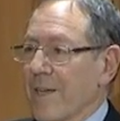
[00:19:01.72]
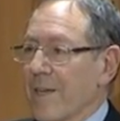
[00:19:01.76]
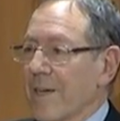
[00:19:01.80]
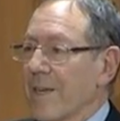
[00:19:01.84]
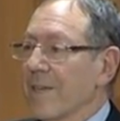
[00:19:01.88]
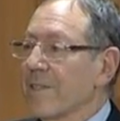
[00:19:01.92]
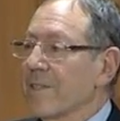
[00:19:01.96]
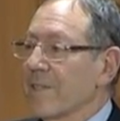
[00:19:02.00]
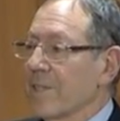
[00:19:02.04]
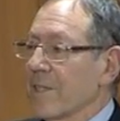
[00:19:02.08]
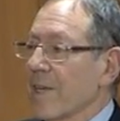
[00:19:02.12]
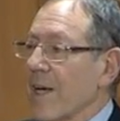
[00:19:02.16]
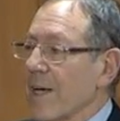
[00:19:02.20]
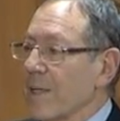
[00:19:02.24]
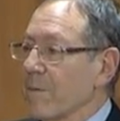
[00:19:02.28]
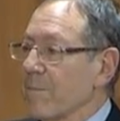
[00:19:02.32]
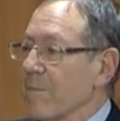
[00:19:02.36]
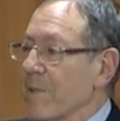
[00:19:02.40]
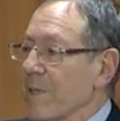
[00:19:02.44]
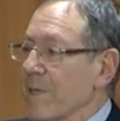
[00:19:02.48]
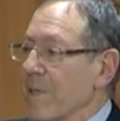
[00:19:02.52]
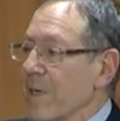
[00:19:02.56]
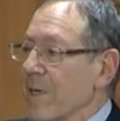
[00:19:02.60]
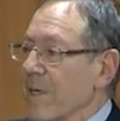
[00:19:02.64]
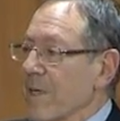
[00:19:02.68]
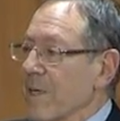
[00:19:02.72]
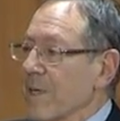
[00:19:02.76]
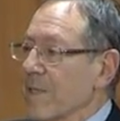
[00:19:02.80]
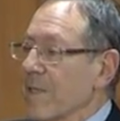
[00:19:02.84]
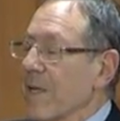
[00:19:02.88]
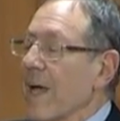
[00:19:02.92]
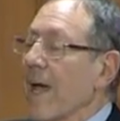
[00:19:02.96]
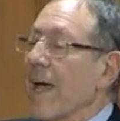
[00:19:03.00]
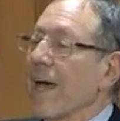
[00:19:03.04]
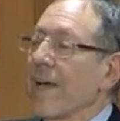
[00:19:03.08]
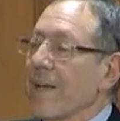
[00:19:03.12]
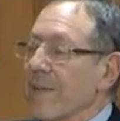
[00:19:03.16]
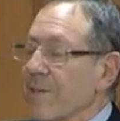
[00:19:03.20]
incitement to
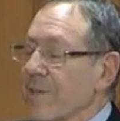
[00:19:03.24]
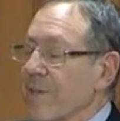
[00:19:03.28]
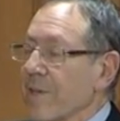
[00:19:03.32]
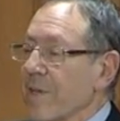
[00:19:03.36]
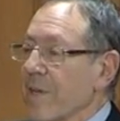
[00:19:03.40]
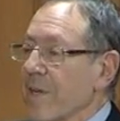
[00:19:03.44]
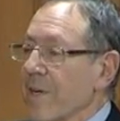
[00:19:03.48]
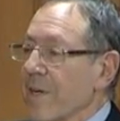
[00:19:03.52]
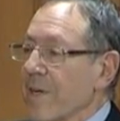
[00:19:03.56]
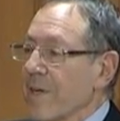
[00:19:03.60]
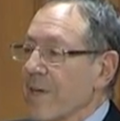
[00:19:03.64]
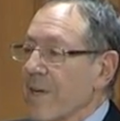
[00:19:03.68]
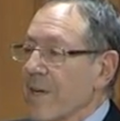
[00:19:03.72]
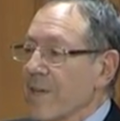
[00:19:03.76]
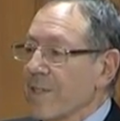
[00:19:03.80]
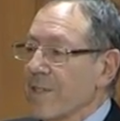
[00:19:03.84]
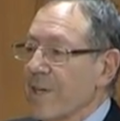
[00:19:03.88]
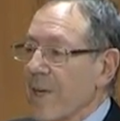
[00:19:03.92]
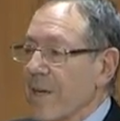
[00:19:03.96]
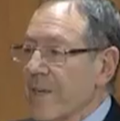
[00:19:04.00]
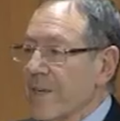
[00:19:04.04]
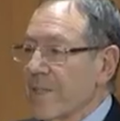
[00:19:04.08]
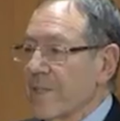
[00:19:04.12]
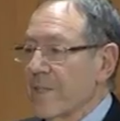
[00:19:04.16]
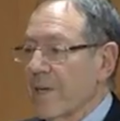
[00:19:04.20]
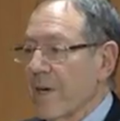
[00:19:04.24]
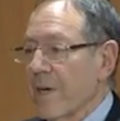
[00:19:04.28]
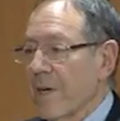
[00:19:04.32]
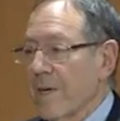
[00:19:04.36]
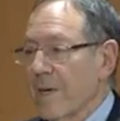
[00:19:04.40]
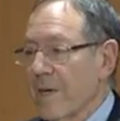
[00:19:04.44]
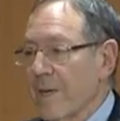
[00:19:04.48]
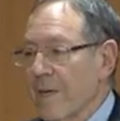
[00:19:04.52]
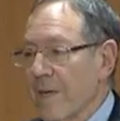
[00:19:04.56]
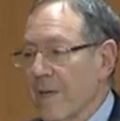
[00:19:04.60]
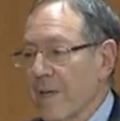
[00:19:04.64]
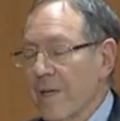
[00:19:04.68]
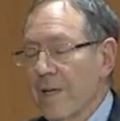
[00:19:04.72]
hatred and genocide
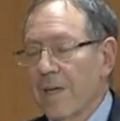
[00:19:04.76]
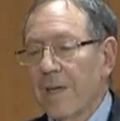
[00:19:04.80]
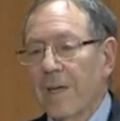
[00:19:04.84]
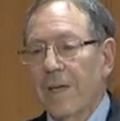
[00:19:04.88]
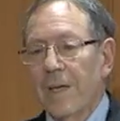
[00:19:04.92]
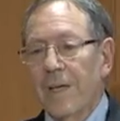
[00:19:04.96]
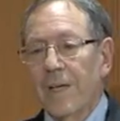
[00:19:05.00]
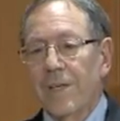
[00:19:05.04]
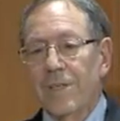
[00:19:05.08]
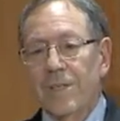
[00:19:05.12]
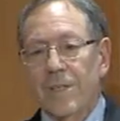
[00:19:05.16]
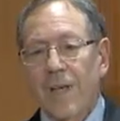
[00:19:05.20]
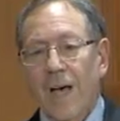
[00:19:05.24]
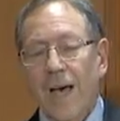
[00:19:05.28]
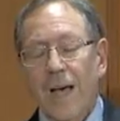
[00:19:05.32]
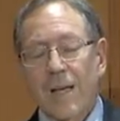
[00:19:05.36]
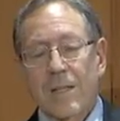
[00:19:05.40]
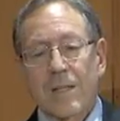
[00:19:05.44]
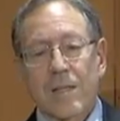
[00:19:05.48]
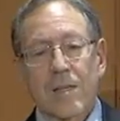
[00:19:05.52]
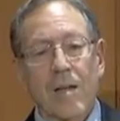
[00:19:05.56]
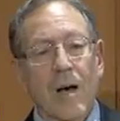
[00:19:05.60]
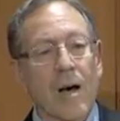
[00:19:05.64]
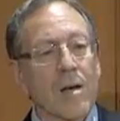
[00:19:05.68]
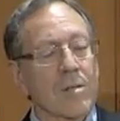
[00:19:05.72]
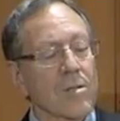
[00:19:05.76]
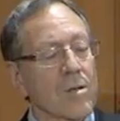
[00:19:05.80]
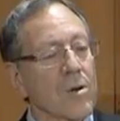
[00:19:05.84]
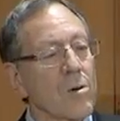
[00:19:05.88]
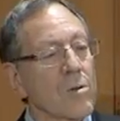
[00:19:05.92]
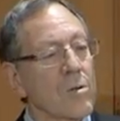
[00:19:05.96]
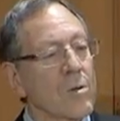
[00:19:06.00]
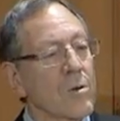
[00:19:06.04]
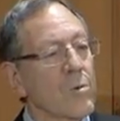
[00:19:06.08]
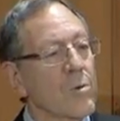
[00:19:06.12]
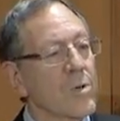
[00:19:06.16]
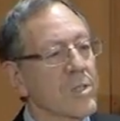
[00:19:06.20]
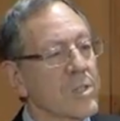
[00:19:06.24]
is that not
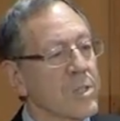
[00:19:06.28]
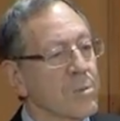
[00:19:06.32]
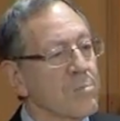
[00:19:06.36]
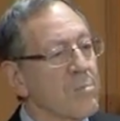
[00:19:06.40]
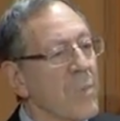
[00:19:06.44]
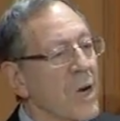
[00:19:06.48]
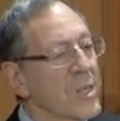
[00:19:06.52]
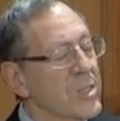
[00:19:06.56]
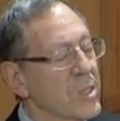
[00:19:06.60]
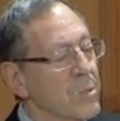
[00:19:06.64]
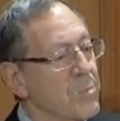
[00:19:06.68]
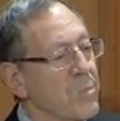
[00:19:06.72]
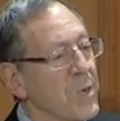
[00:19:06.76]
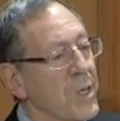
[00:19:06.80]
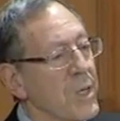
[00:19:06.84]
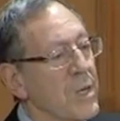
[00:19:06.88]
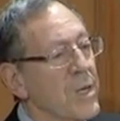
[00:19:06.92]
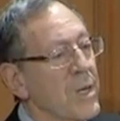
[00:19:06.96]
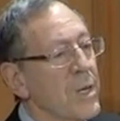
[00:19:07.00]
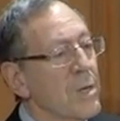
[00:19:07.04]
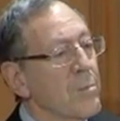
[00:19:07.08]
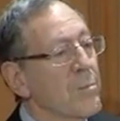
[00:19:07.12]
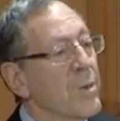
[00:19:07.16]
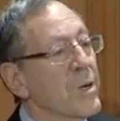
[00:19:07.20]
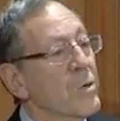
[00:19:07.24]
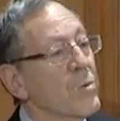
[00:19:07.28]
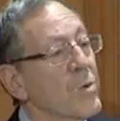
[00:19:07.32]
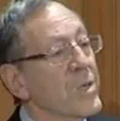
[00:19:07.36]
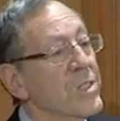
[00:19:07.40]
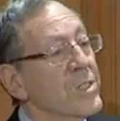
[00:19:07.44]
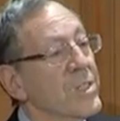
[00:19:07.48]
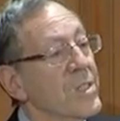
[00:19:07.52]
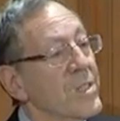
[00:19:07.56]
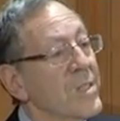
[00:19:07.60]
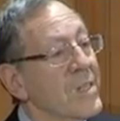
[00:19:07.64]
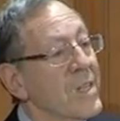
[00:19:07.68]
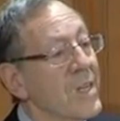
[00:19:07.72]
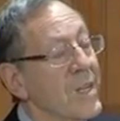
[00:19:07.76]
only which must be, but which
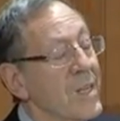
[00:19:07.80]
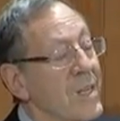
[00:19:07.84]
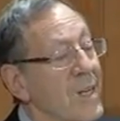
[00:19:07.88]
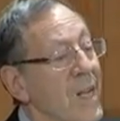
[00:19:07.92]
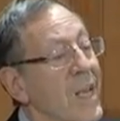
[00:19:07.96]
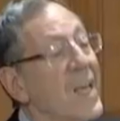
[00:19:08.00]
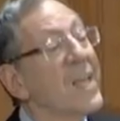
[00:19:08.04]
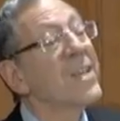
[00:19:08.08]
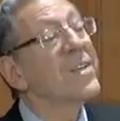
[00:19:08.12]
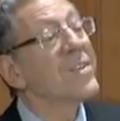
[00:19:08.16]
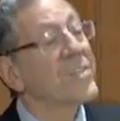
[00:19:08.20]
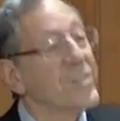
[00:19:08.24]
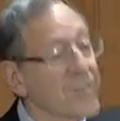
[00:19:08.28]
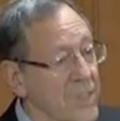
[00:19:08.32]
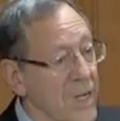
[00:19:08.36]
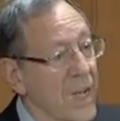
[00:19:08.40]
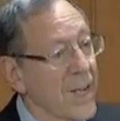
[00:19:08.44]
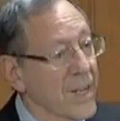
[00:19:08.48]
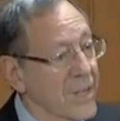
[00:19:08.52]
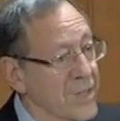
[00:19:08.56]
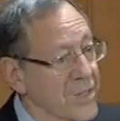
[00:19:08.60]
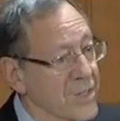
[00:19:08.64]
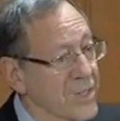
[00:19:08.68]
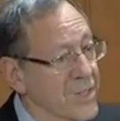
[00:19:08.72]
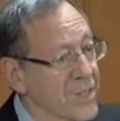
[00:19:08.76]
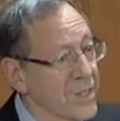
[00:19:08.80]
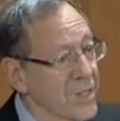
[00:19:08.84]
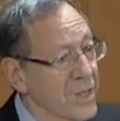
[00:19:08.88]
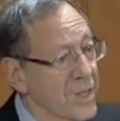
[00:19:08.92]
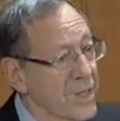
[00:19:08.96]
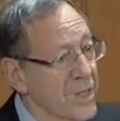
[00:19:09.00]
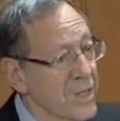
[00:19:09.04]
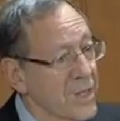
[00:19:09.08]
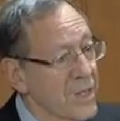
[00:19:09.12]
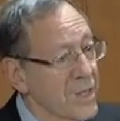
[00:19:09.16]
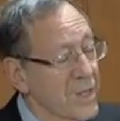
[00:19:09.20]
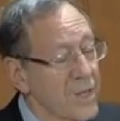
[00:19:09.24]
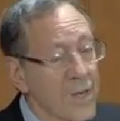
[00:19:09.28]
indeed is sanctioned
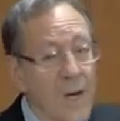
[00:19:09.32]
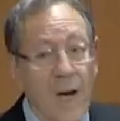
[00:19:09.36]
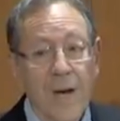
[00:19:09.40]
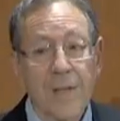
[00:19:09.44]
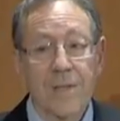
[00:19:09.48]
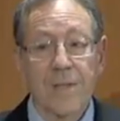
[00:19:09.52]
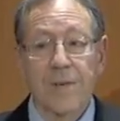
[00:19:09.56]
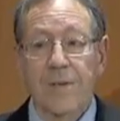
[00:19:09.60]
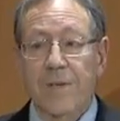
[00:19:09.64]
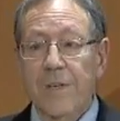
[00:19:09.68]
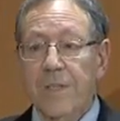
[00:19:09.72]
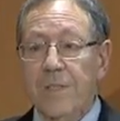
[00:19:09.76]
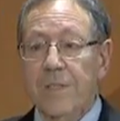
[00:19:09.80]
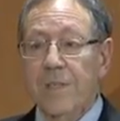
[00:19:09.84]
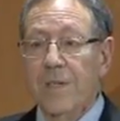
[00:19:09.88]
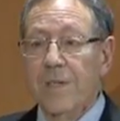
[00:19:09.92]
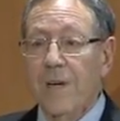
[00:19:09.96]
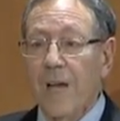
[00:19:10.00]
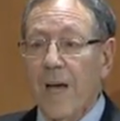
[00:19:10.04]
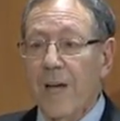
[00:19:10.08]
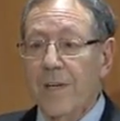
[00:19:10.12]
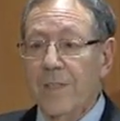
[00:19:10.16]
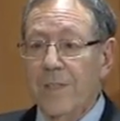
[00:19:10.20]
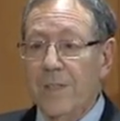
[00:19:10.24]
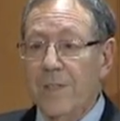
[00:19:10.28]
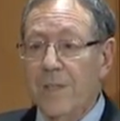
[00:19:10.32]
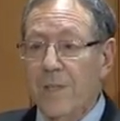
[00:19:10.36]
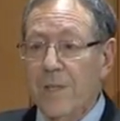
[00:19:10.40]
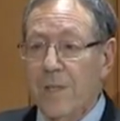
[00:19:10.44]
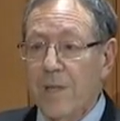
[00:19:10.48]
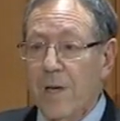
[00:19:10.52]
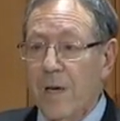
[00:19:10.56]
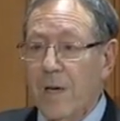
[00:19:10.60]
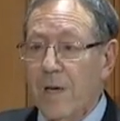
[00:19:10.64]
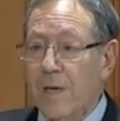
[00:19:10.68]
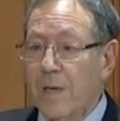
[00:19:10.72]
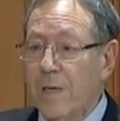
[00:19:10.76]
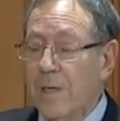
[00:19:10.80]
under international
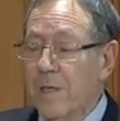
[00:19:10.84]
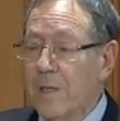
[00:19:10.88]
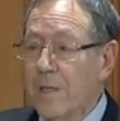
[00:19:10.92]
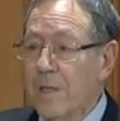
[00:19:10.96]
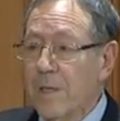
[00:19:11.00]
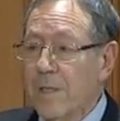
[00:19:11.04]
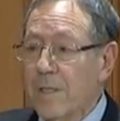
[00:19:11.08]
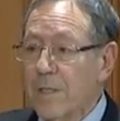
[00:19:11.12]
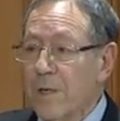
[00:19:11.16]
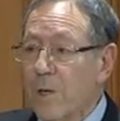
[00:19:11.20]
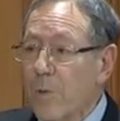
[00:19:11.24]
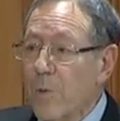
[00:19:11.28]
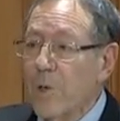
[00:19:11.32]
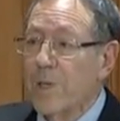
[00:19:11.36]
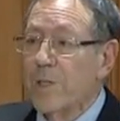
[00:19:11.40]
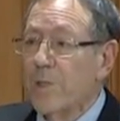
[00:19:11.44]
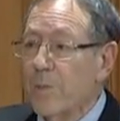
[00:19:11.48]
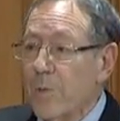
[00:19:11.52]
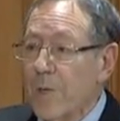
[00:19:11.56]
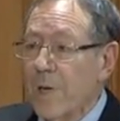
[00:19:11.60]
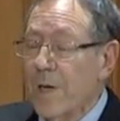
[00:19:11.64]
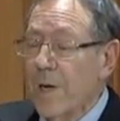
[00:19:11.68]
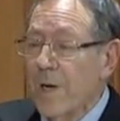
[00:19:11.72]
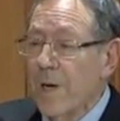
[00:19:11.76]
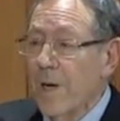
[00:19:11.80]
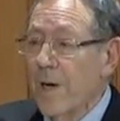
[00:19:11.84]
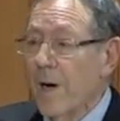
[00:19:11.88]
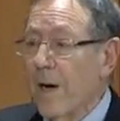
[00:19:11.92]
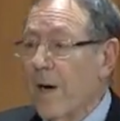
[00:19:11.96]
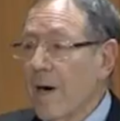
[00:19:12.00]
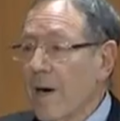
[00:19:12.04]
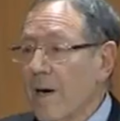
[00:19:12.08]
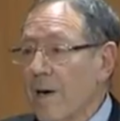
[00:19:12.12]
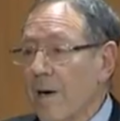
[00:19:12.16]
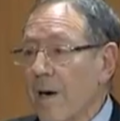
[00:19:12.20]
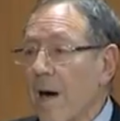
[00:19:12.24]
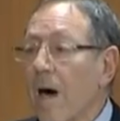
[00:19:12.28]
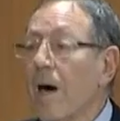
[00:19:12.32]
law, to which we
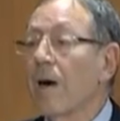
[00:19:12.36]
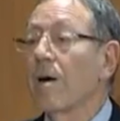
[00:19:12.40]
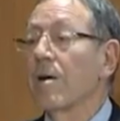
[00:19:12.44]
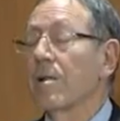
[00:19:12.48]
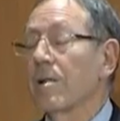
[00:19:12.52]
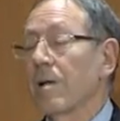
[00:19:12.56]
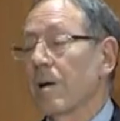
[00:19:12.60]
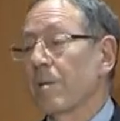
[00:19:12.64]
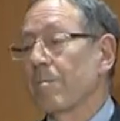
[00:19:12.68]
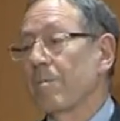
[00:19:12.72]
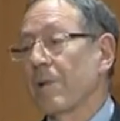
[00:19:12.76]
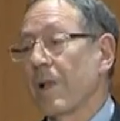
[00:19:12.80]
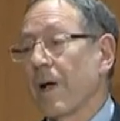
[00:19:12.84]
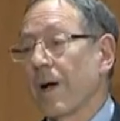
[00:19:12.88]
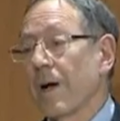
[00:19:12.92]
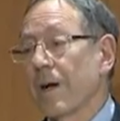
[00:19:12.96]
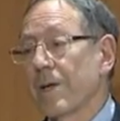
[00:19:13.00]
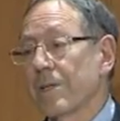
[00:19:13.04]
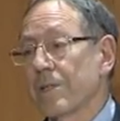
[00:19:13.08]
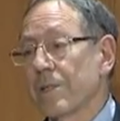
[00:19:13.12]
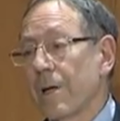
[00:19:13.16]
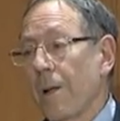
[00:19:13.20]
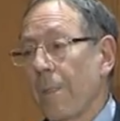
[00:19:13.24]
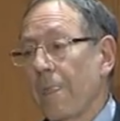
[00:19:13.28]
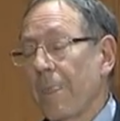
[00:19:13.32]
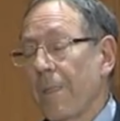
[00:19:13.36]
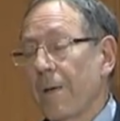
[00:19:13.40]
are all obliged,